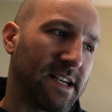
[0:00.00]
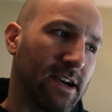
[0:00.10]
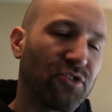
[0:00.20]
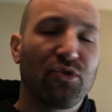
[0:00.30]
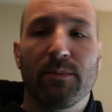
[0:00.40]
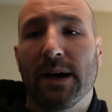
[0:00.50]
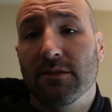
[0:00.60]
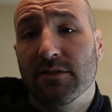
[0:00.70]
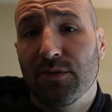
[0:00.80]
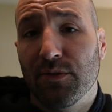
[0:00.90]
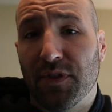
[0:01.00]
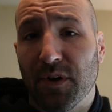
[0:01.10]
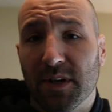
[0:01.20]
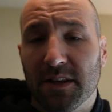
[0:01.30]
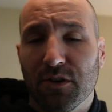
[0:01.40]
down to about
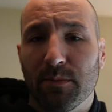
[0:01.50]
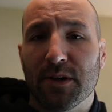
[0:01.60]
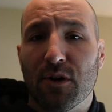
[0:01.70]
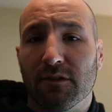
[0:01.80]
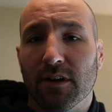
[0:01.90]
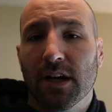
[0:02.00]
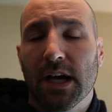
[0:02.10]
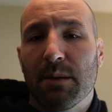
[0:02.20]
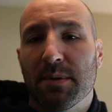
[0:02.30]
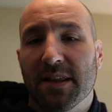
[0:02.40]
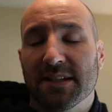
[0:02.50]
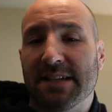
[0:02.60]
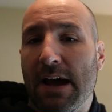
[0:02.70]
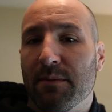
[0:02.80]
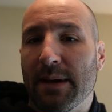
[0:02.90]
230, a little bit over, but that's
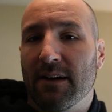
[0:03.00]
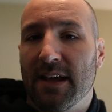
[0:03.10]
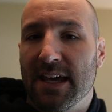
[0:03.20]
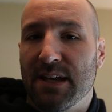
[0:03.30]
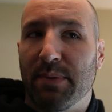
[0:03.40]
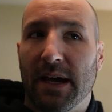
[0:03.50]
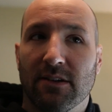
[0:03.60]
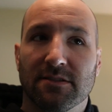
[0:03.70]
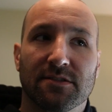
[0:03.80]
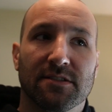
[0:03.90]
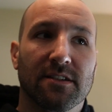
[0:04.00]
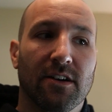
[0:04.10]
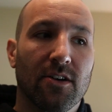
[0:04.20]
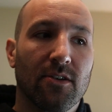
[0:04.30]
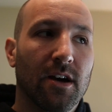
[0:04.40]
down about 8 pounds or
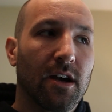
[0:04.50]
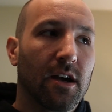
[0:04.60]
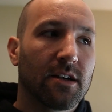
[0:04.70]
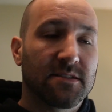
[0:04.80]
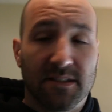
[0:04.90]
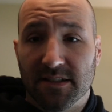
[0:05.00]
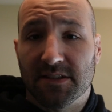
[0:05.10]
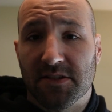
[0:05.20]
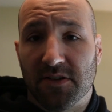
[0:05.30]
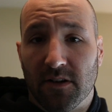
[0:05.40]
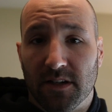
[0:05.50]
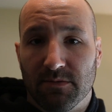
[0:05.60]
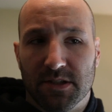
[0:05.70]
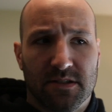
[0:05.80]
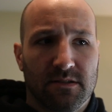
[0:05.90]
so since I started,
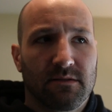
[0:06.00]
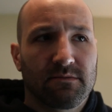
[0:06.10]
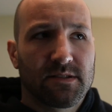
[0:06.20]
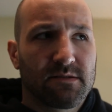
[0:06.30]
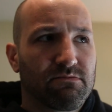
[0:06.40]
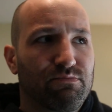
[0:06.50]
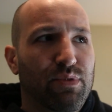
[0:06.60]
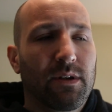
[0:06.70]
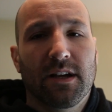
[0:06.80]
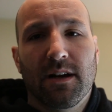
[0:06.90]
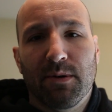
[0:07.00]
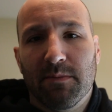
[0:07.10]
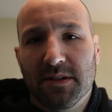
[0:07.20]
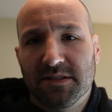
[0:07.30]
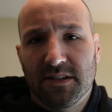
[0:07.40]
which was probably a couple
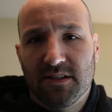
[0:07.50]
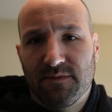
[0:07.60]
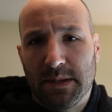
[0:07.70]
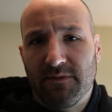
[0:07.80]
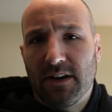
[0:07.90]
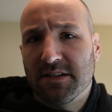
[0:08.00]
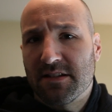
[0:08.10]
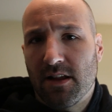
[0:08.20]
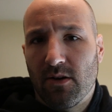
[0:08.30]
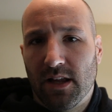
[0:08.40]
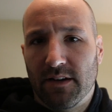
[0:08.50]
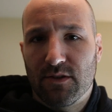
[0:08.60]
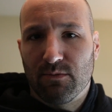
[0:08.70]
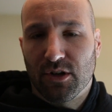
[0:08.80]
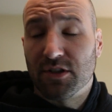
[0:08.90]
months ago. It's been very slow. A lot of
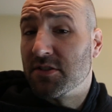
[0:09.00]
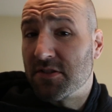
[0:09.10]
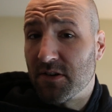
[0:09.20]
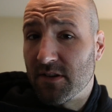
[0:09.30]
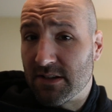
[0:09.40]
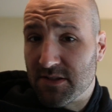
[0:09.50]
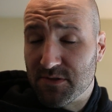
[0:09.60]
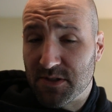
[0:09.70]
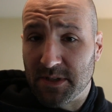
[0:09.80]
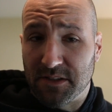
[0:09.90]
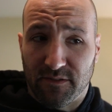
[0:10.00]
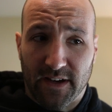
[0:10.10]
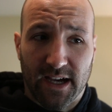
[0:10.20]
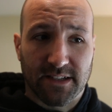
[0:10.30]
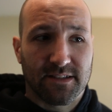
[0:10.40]
you were concerned that I was losing weight too
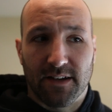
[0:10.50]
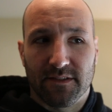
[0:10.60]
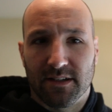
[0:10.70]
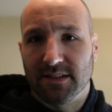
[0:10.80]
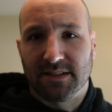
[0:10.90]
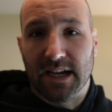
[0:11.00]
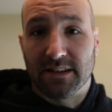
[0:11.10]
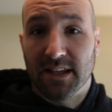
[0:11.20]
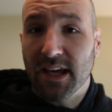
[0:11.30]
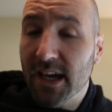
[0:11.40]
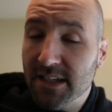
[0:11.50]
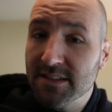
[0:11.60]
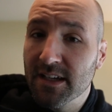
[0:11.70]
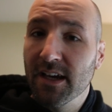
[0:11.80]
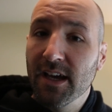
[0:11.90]
fast. Definitely is not the
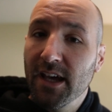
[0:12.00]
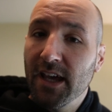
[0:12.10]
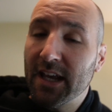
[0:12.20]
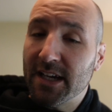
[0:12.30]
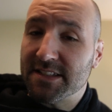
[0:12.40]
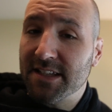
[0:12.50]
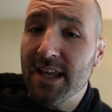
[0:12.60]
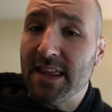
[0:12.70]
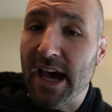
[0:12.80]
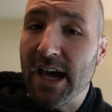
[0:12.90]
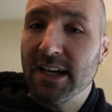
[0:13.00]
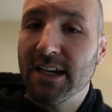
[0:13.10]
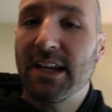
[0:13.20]
case. And I say that